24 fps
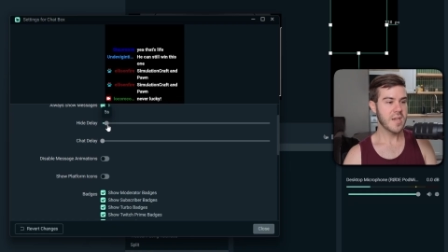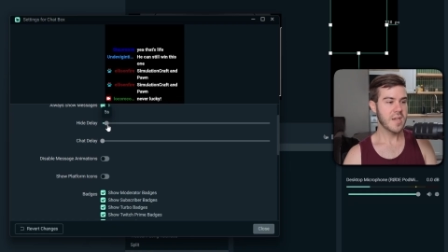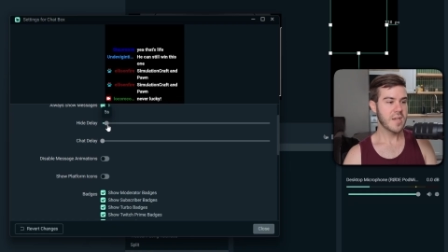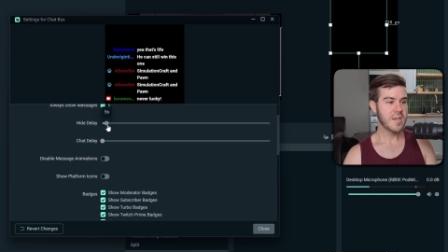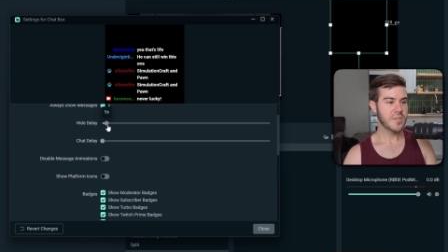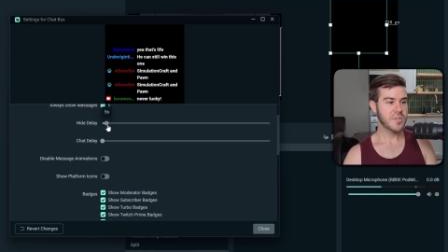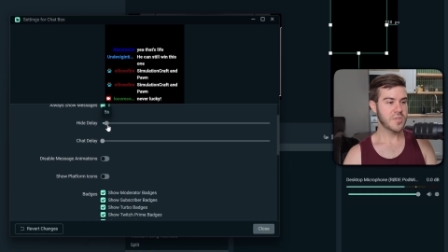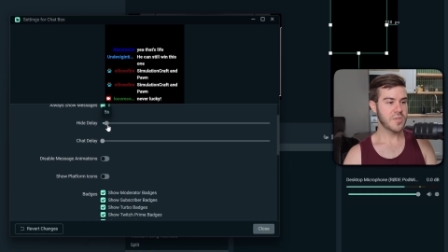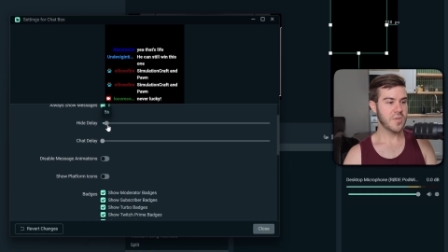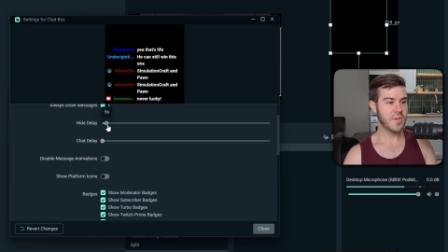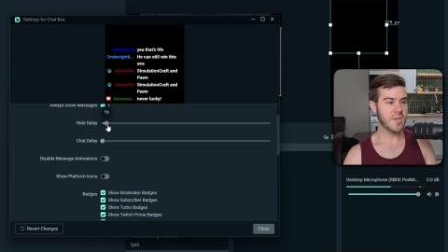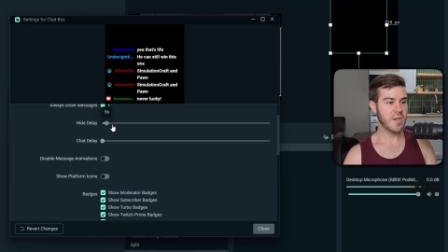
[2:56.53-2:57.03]

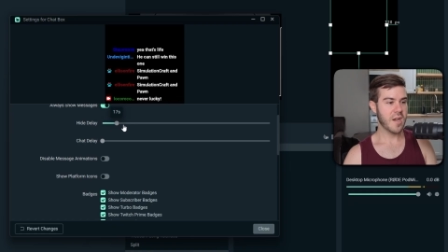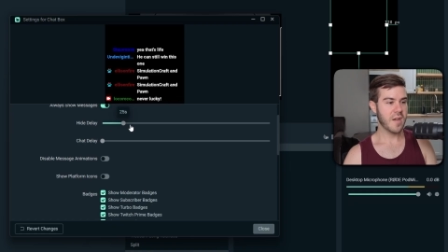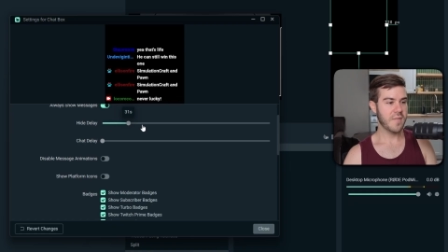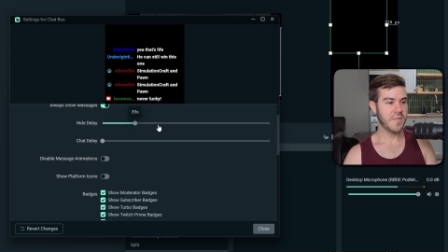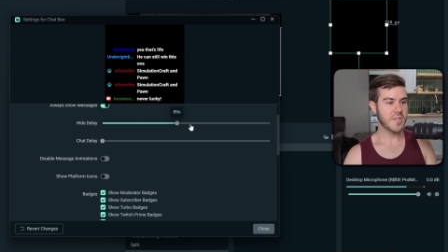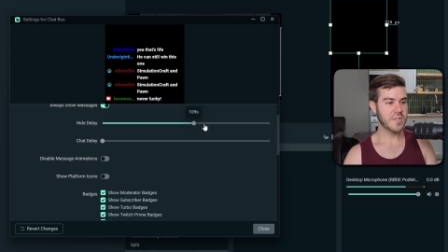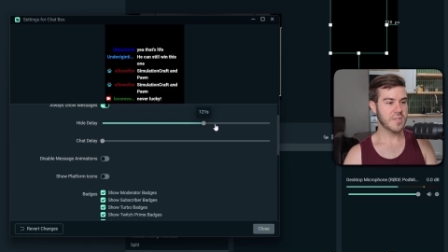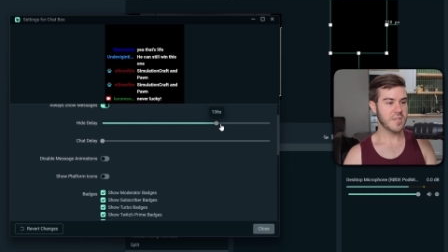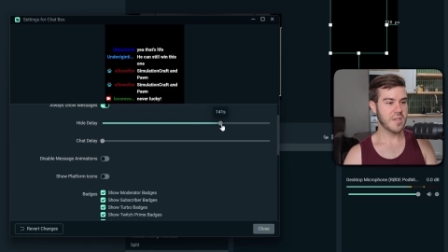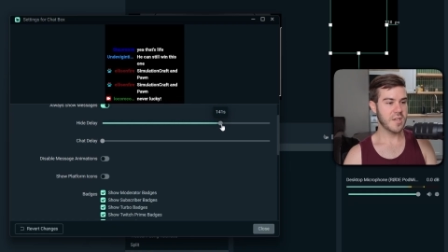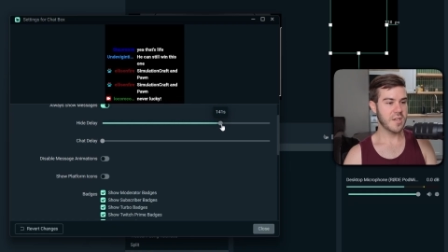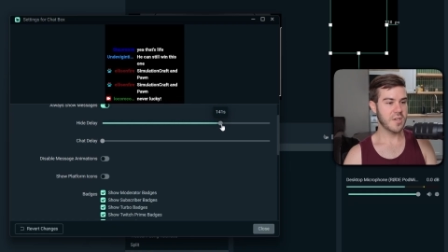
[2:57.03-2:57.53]
So you could
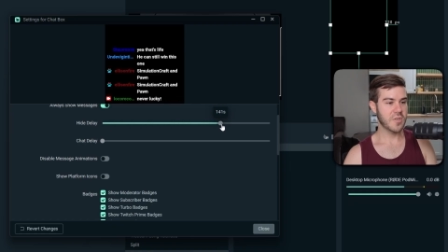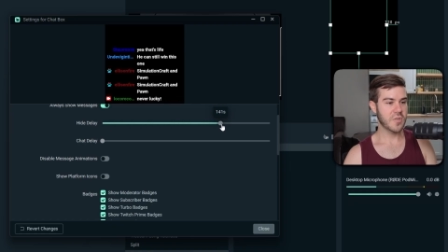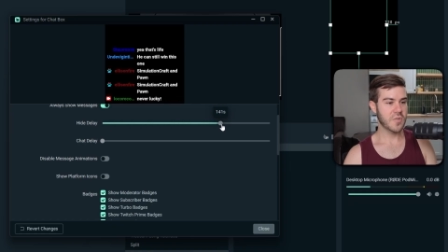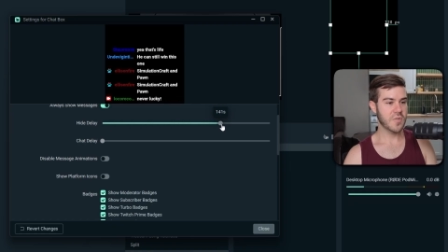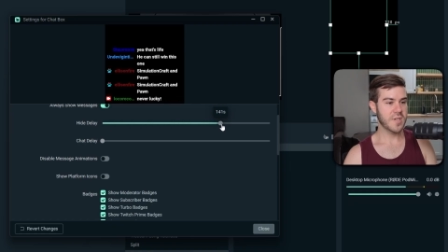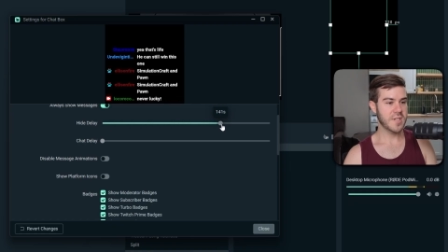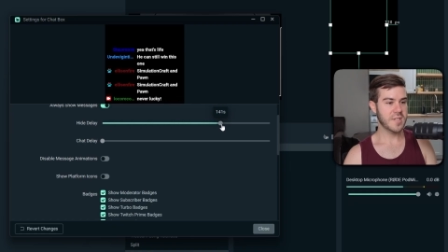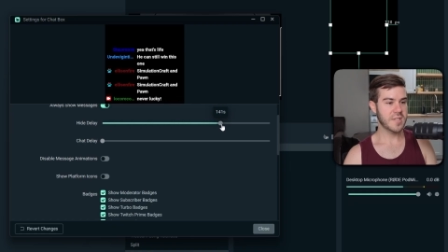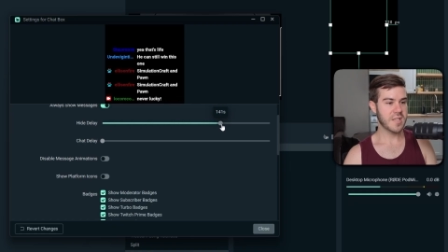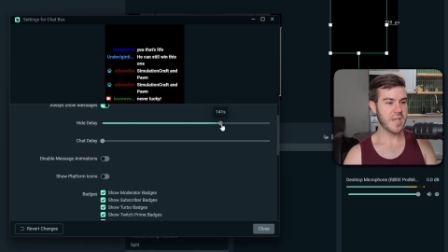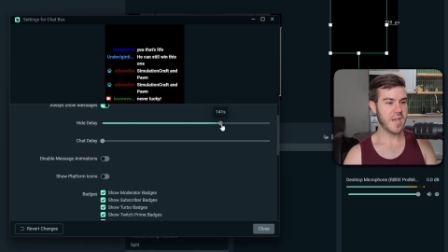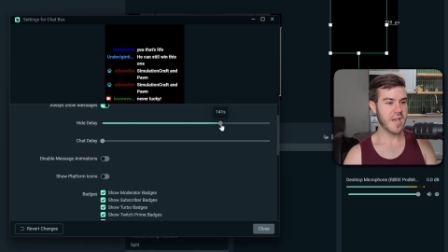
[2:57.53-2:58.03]
obviously
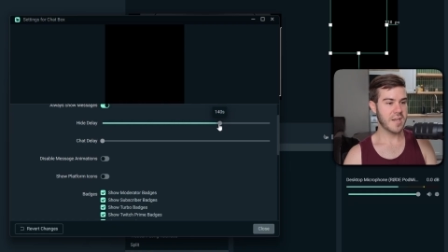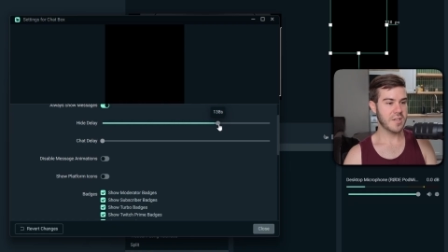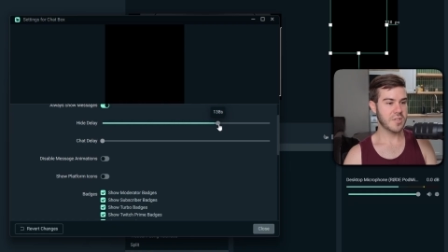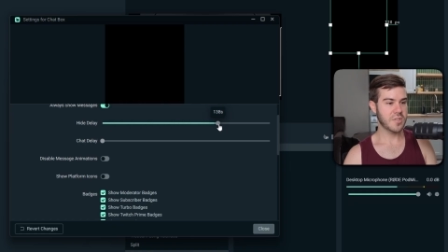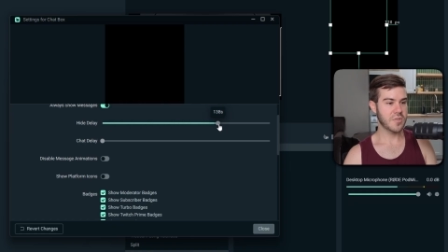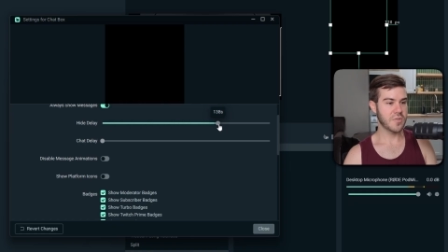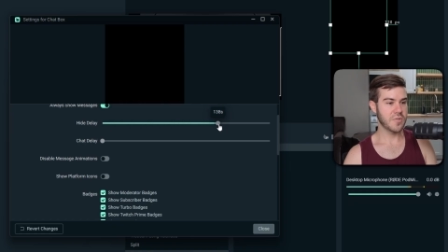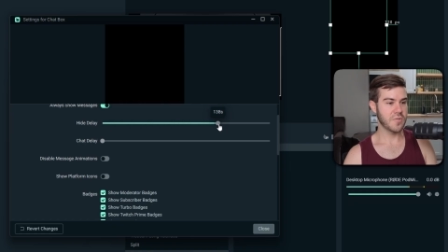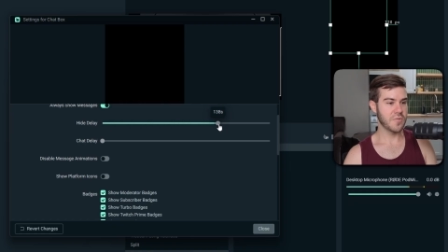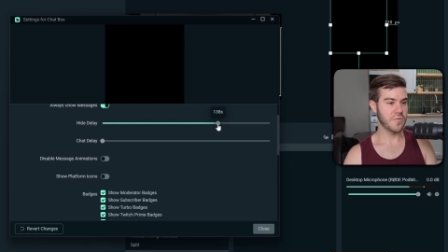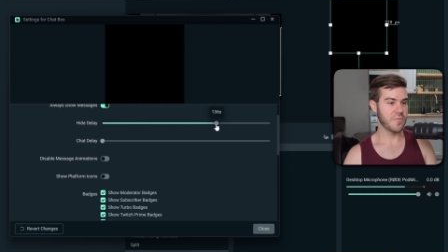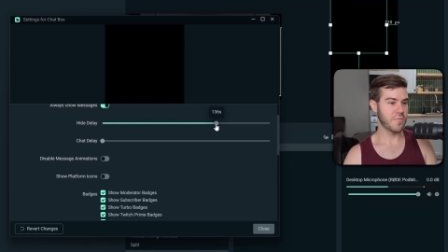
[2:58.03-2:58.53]
increase that
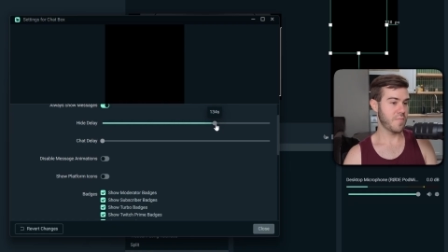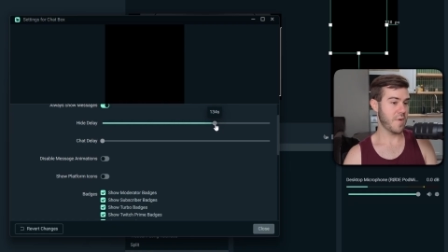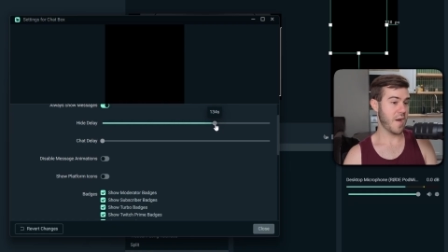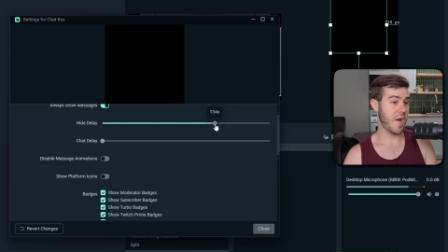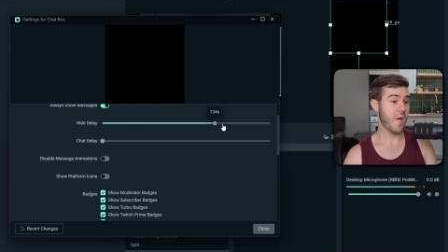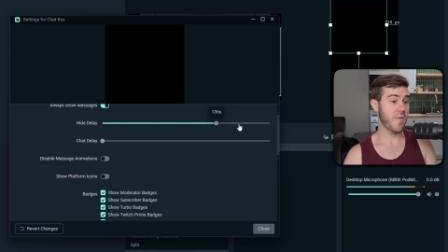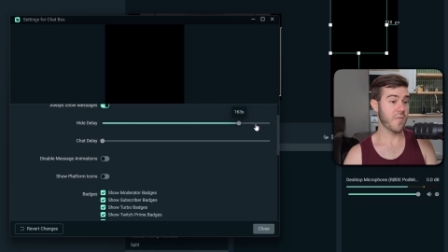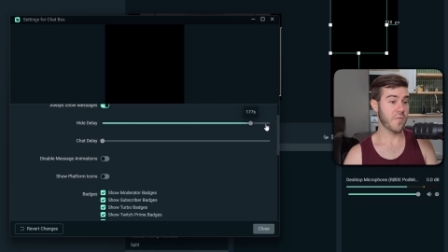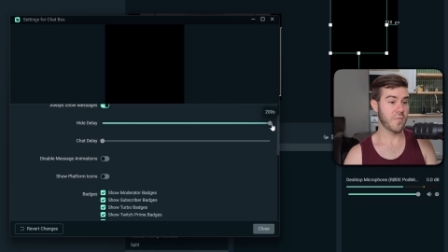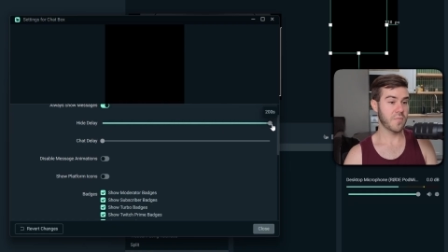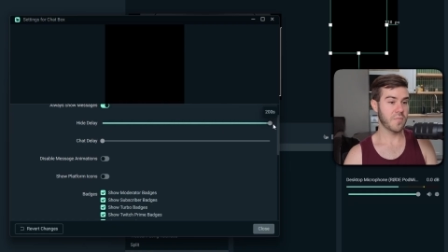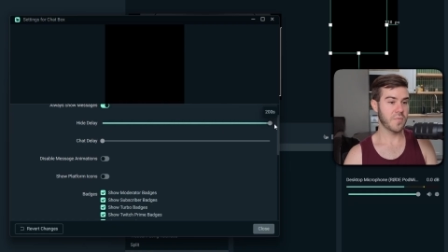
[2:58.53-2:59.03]
to
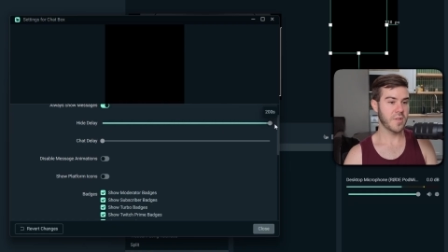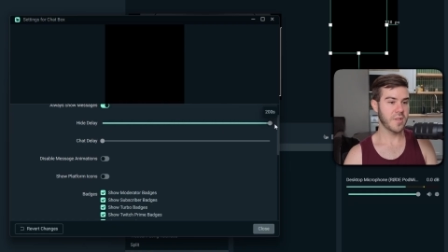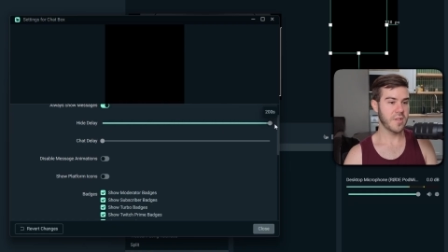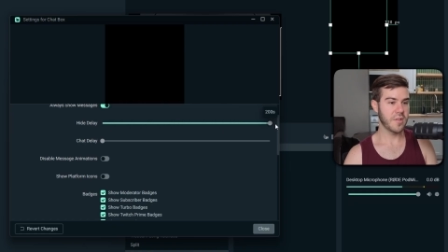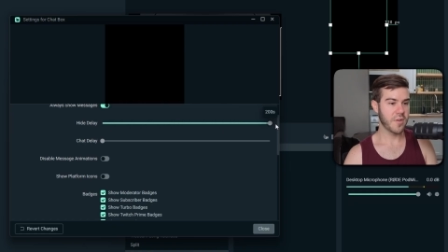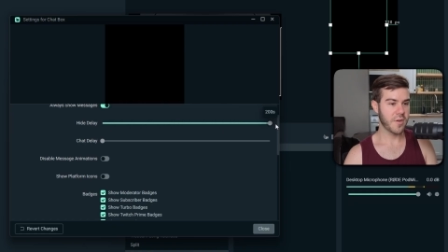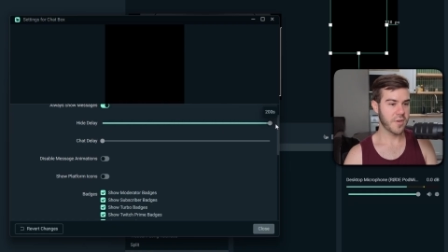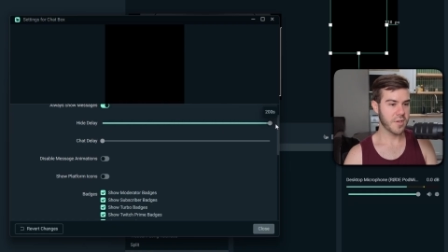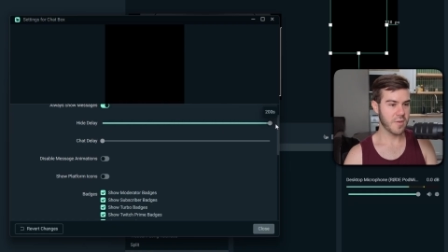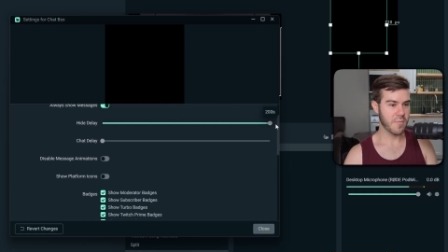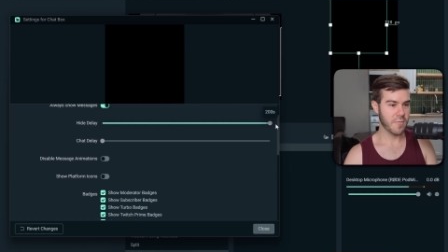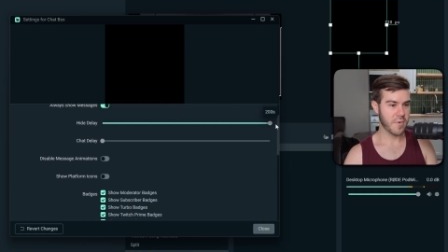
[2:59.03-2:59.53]
however really
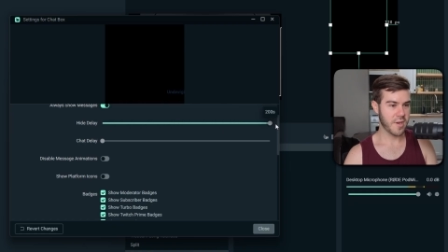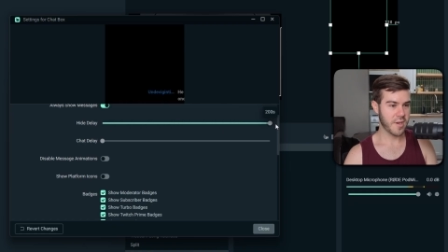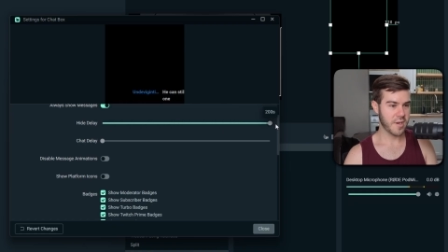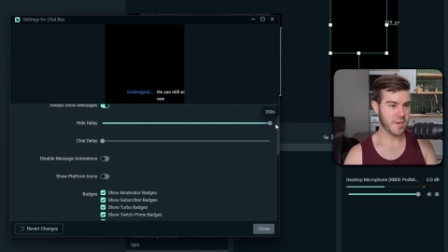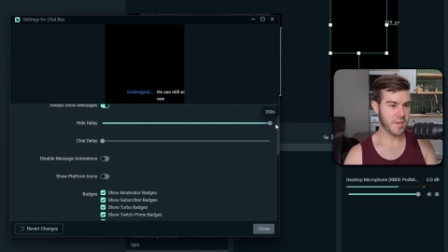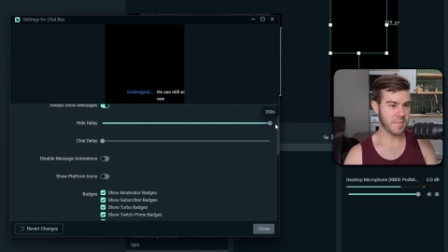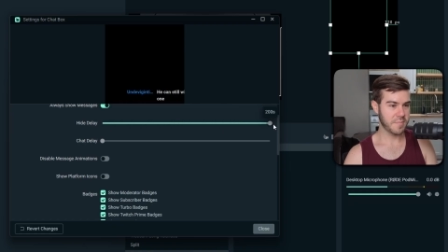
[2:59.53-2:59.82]
long you want,